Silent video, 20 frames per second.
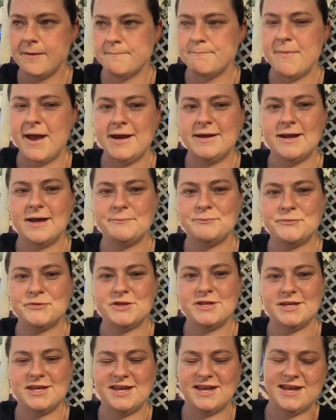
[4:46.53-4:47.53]
made
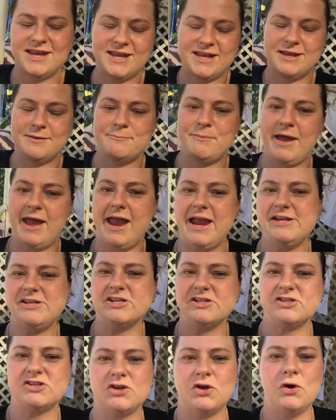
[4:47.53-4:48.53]
up the page.
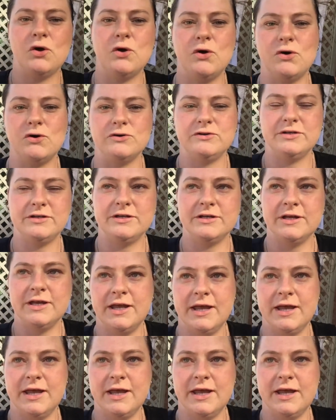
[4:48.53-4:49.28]
It's called